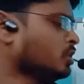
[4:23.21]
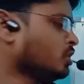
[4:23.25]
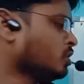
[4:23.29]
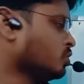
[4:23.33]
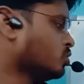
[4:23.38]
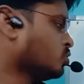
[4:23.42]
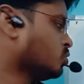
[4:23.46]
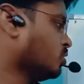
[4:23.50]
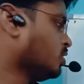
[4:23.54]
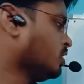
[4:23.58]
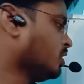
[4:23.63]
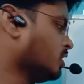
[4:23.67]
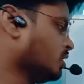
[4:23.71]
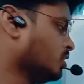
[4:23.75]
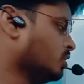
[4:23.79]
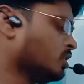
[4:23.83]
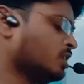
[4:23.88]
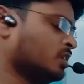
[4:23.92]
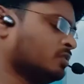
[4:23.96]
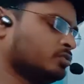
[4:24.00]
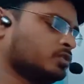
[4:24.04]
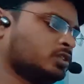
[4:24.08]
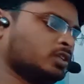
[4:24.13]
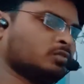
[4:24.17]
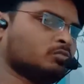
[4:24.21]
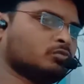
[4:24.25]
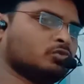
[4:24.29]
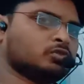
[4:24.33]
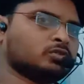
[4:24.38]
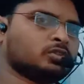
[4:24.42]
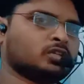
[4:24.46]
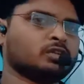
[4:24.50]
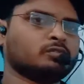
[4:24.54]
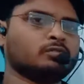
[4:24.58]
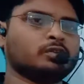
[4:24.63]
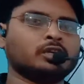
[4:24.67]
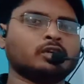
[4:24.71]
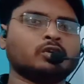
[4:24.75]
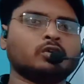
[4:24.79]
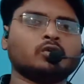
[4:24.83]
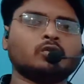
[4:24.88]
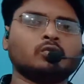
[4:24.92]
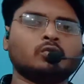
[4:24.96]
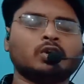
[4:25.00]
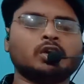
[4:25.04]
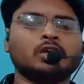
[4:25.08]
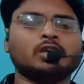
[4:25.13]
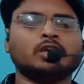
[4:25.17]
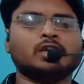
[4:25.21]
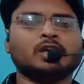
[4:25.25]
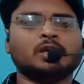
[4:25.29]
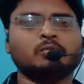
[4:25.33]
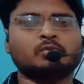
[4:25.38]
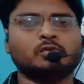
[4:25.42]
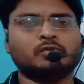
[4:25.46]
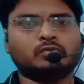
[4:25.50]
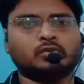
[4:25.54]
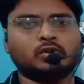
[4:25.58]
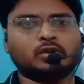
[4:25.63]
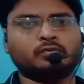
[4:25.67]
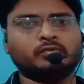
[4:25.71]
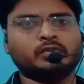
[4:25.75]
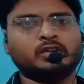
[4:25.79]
So here you have seen mostly we grow what type of crop?